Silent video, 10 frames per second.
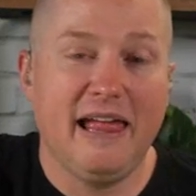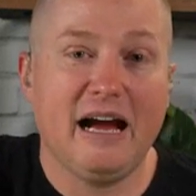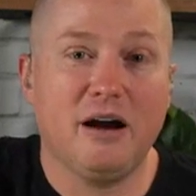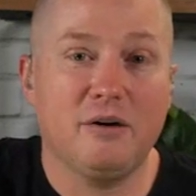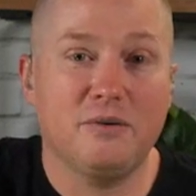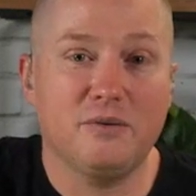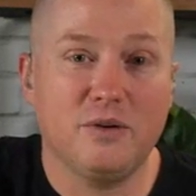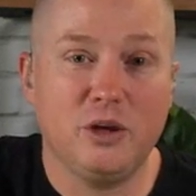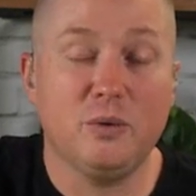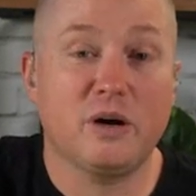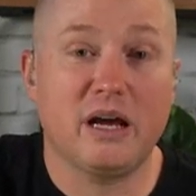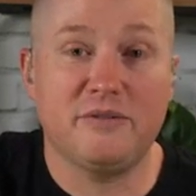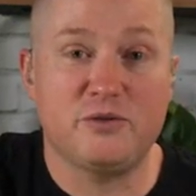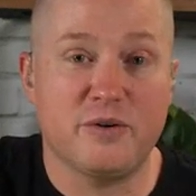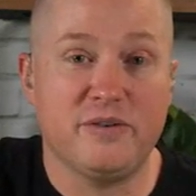how you were
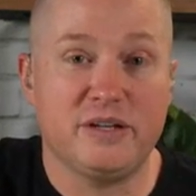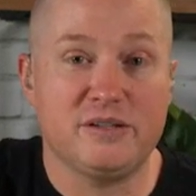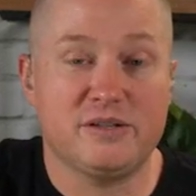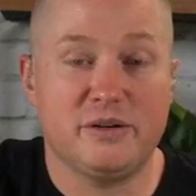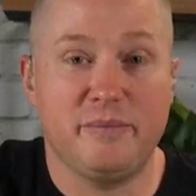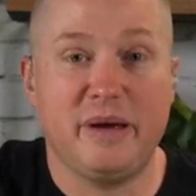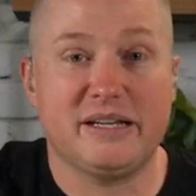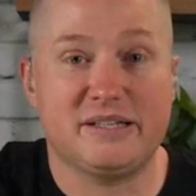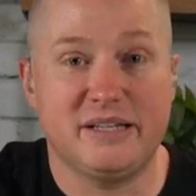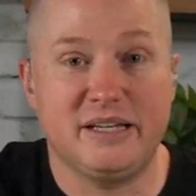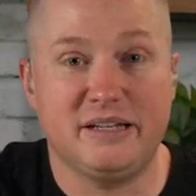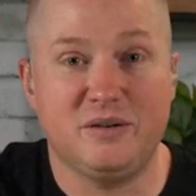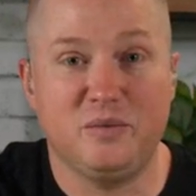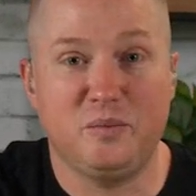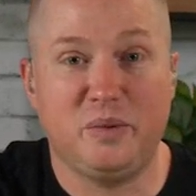kind of driven to
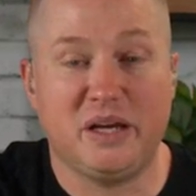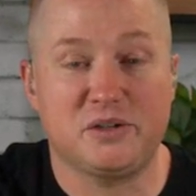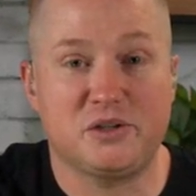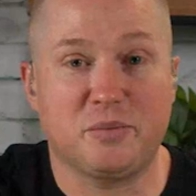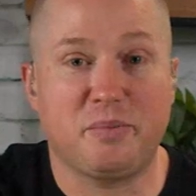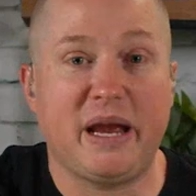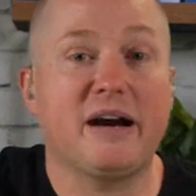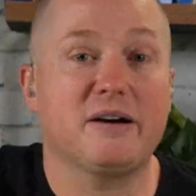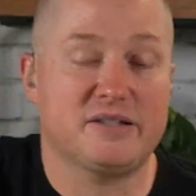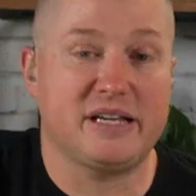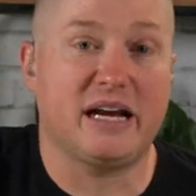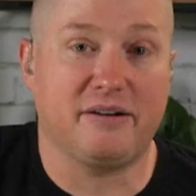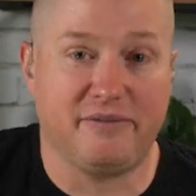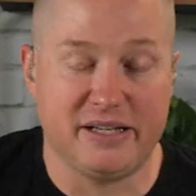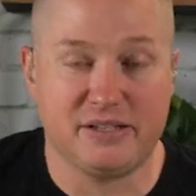medicine because your parents
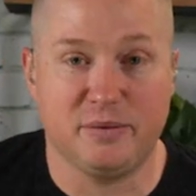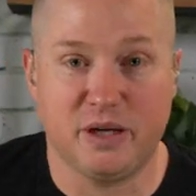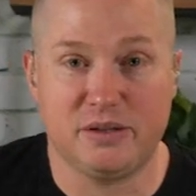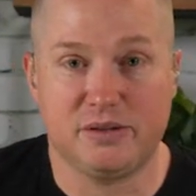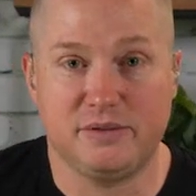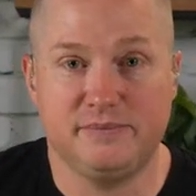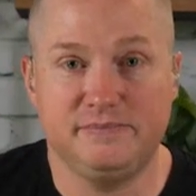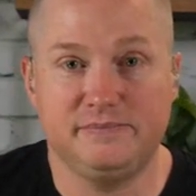sacrificed a bunch,